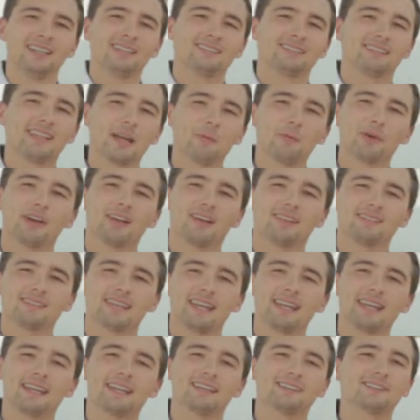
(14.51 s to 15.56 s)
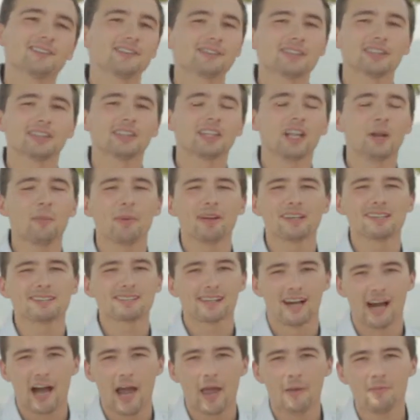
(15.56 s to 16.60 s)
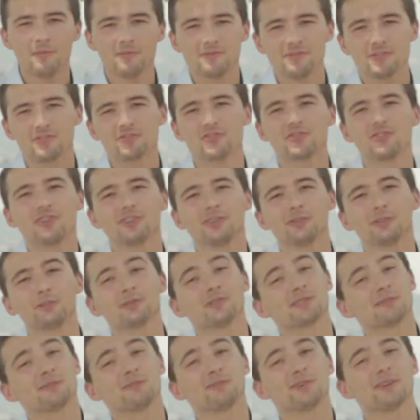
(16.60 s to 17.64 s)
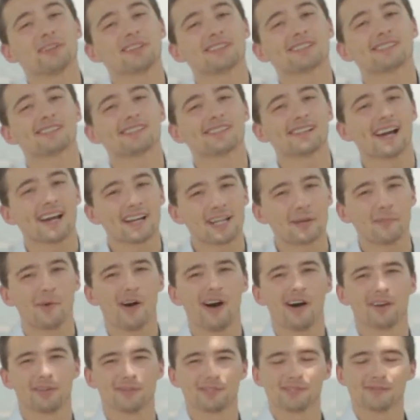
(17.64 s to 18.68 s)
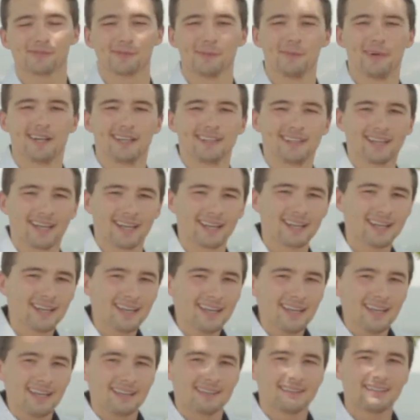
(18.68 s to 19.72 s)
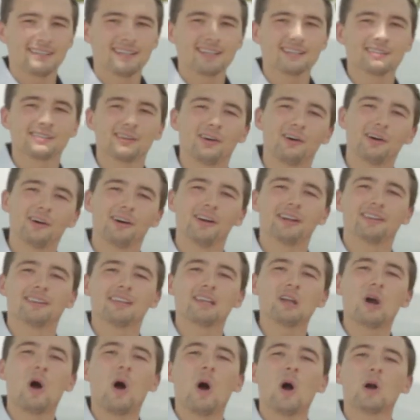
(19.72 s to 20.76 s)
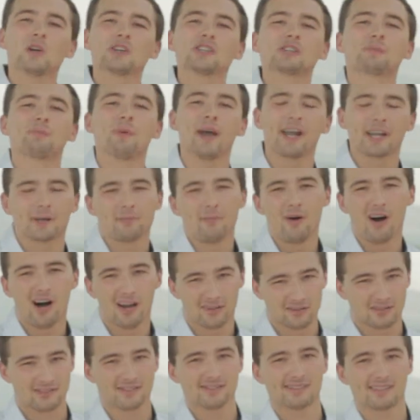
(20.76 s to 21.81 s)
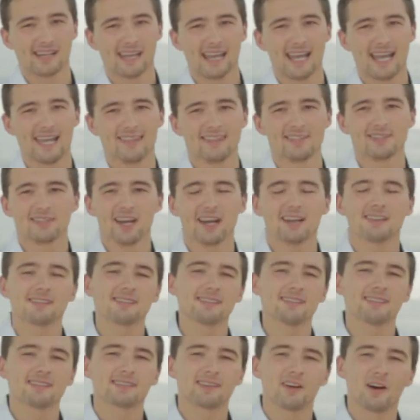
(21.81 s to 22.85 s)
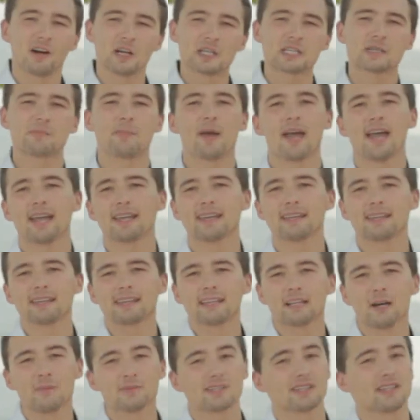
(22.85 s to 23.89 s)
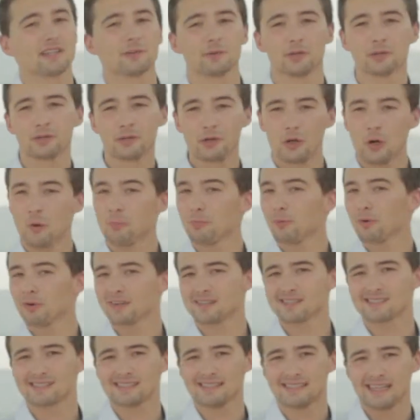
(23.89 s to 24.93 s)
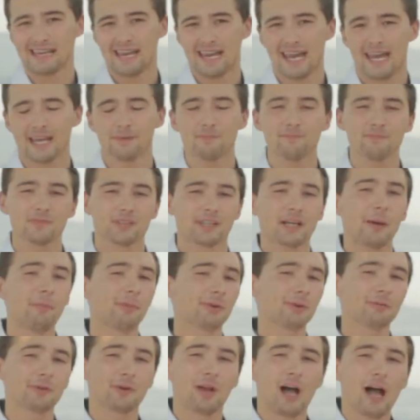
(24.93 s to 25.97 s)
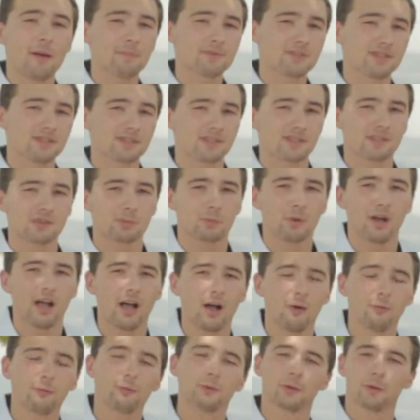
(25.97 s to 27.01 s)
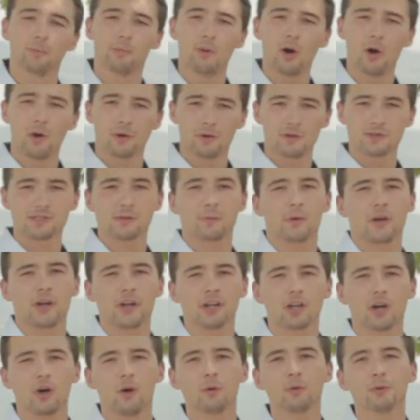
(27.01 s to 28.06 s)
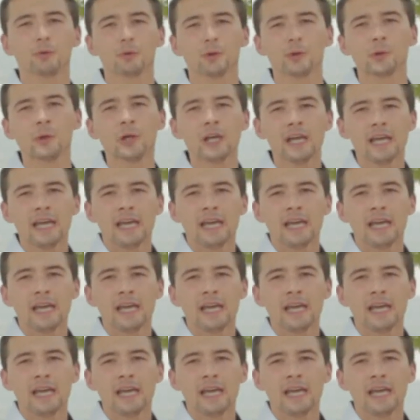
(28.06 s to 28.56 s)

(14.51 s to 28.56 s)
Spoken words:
Today we're going to take just a little bit of time to show you some very exciting models from Hyundai. These are the R-Spec models, and the Genesis R-Spec comes in either a coupe or a sedan. A couple different options as well for the motors that we're going to go through.